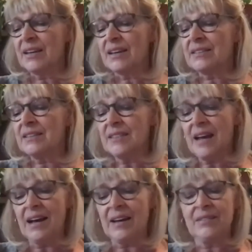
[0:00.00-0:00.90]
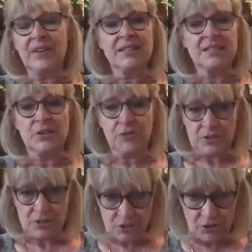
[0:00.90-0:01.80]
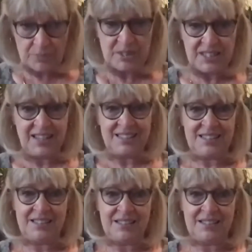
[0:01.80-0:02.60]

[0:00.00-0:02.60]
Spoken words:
and alive at different circumstances